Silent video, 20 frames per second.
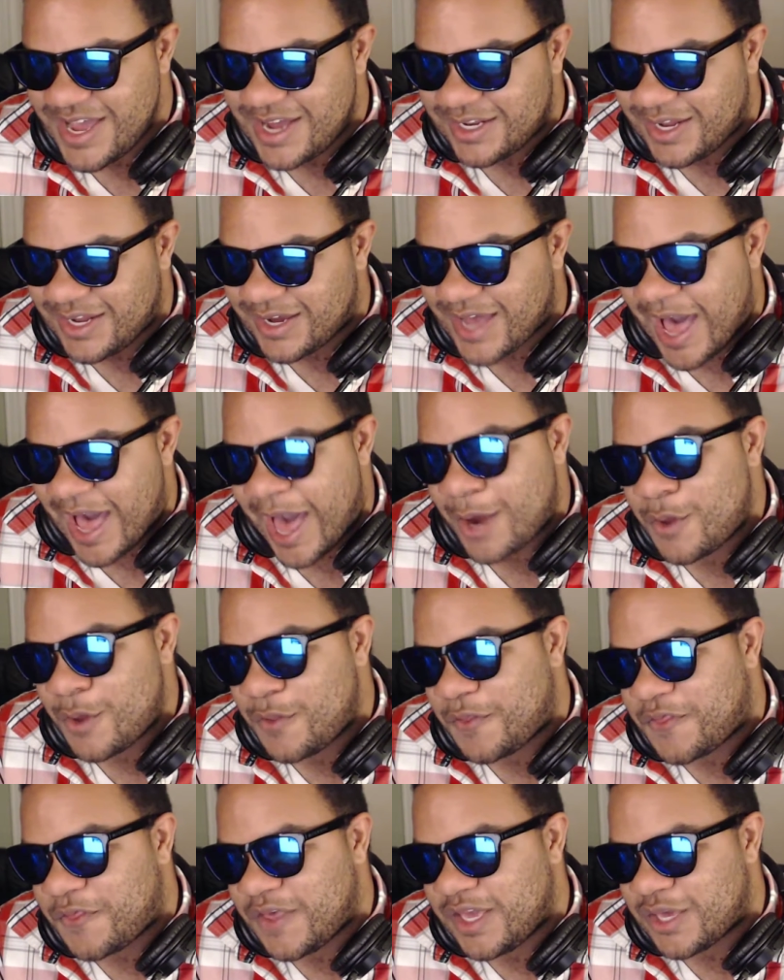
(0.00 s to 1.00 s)
Look, I
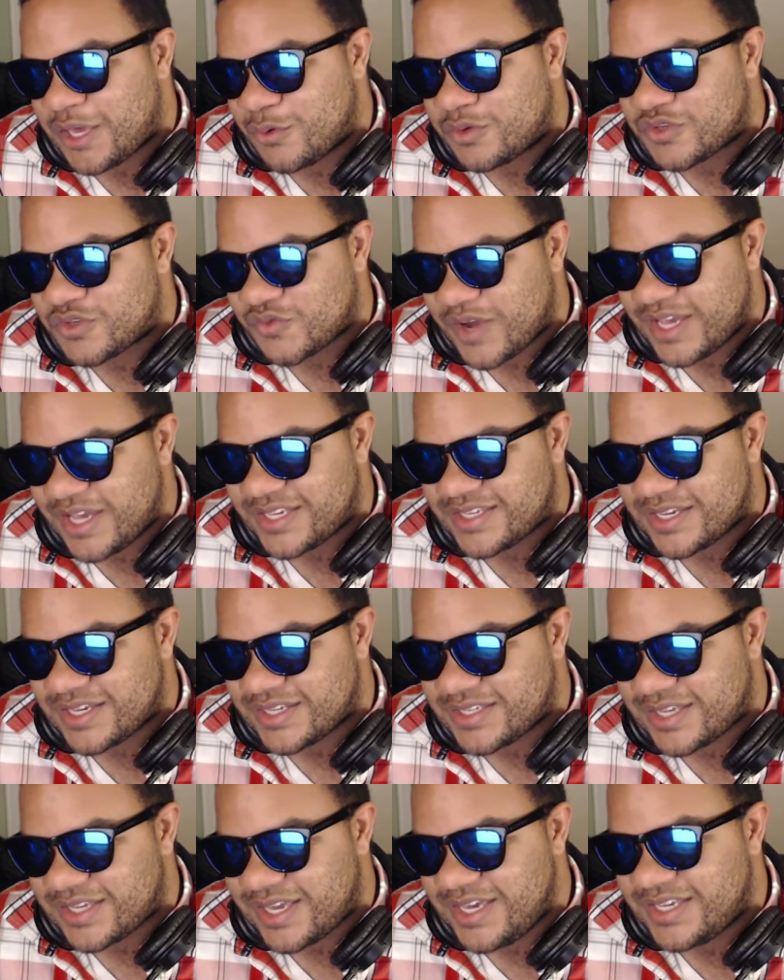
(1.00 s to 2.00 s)
don't think it was
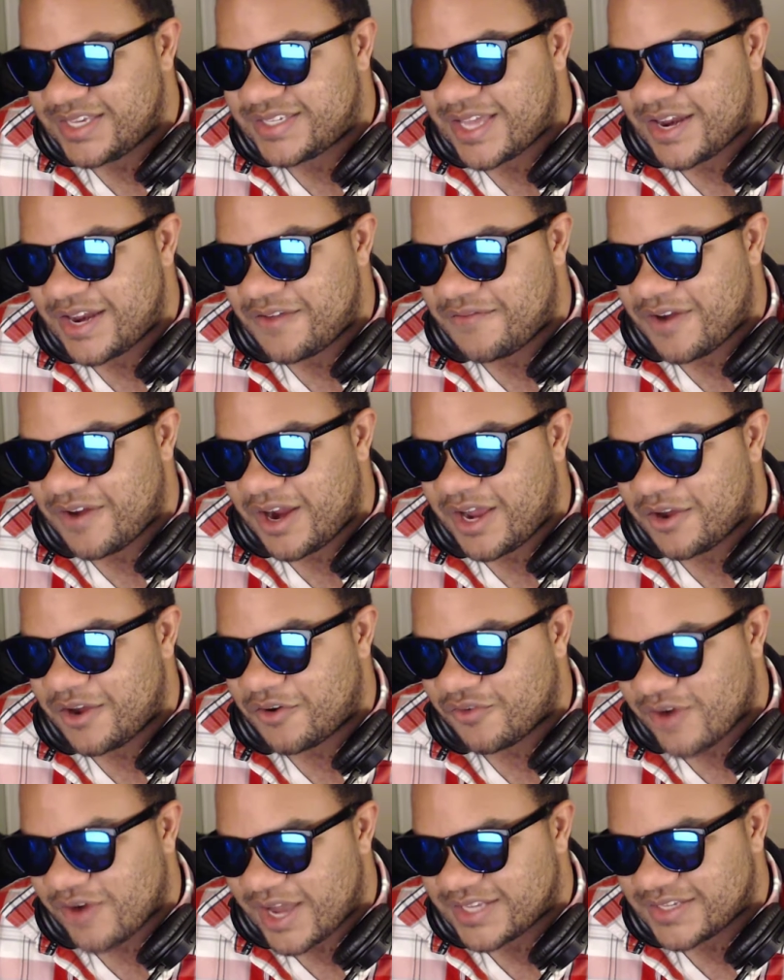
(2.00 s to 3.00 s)
racist. He said it very
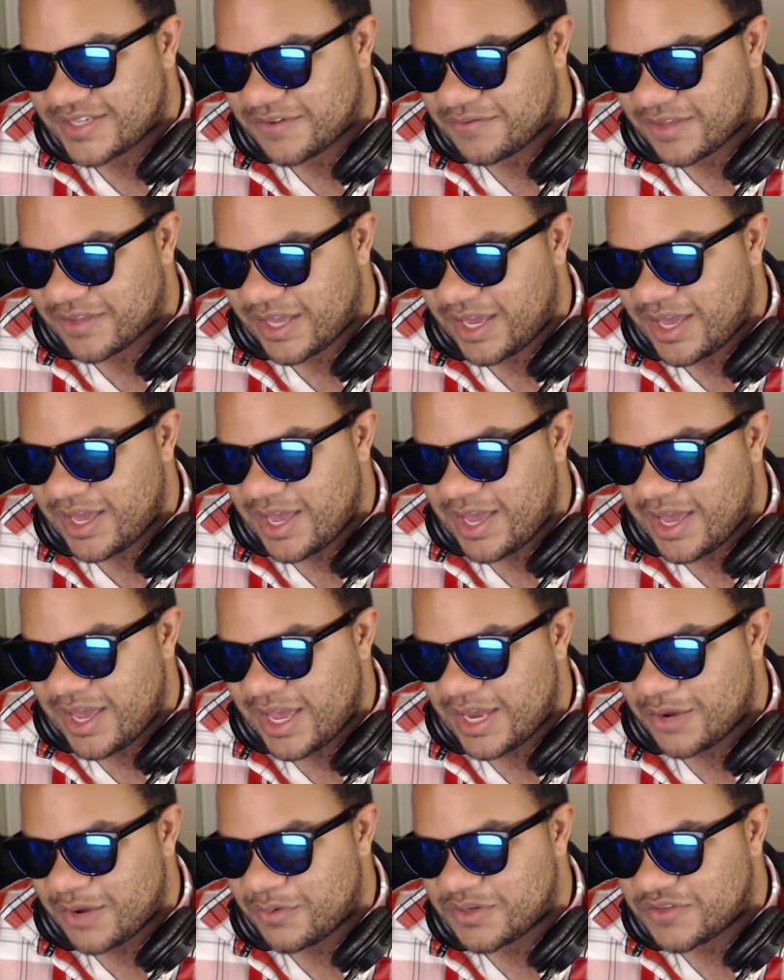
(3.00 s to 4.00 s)
aggressively,
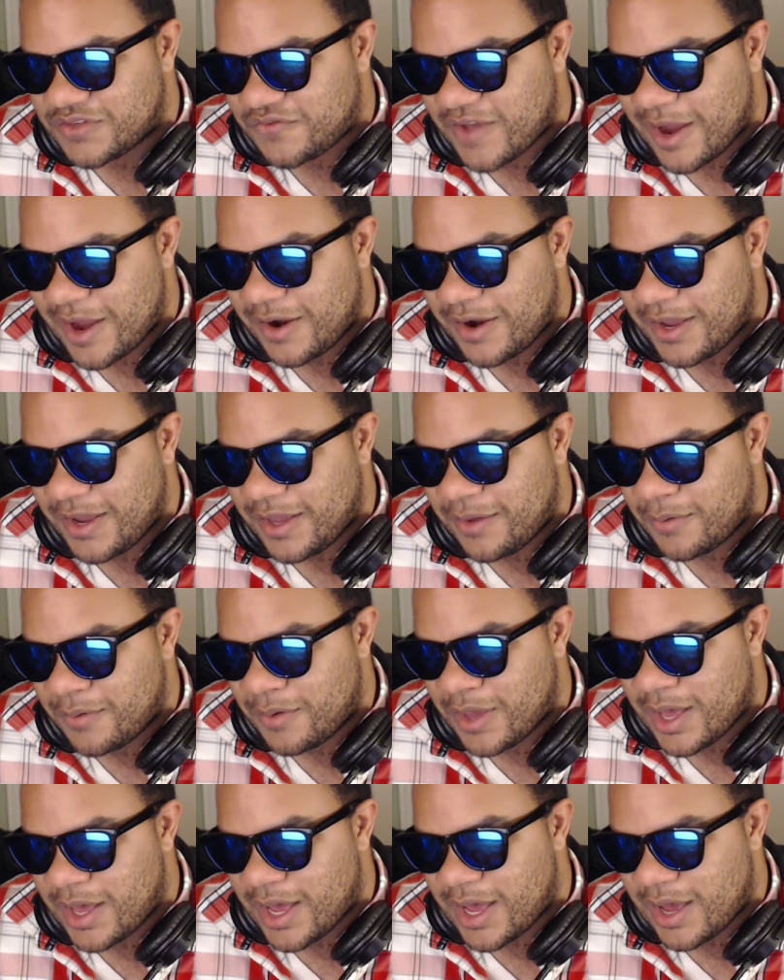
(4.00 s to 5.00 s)
and it was very
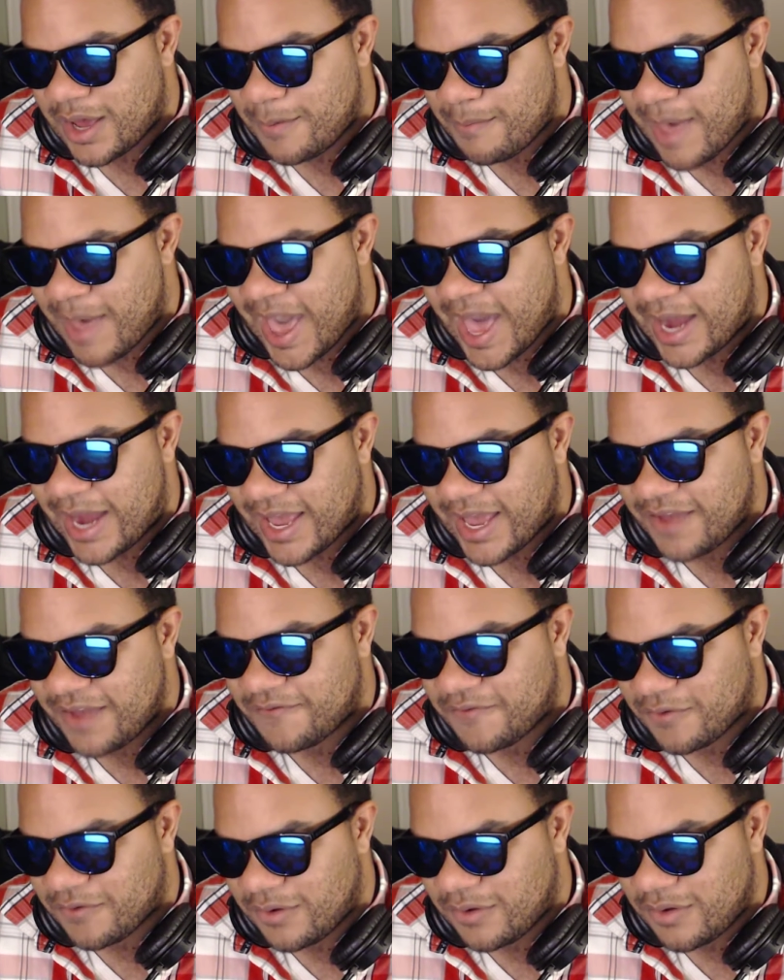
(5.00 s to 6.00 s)
mad
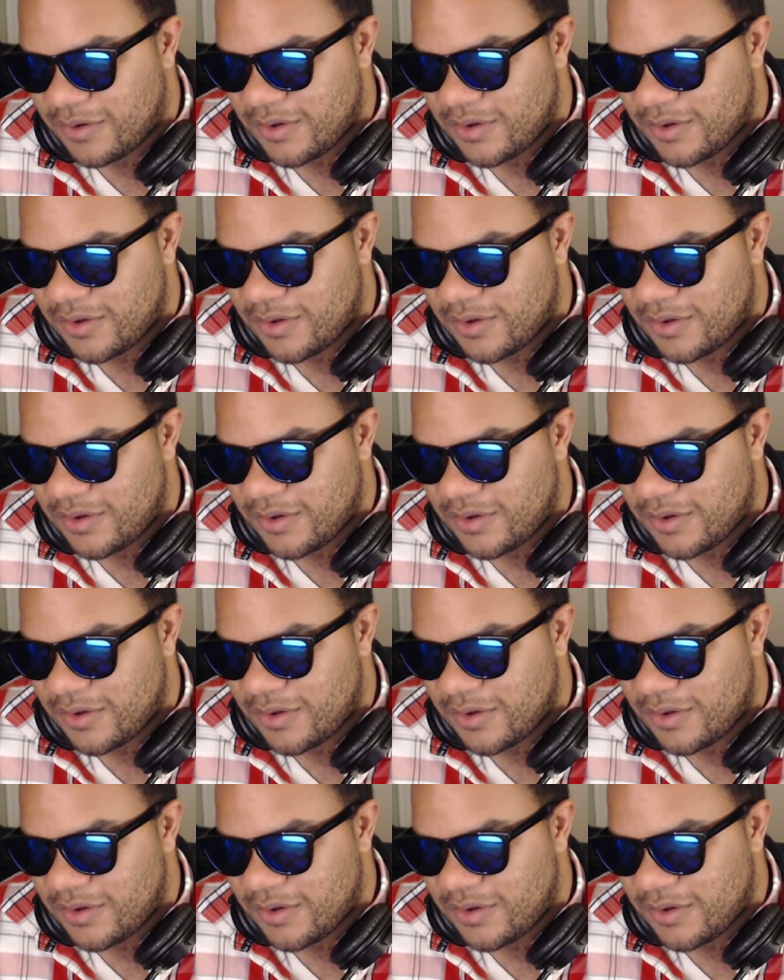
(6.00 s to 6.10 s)
hateful.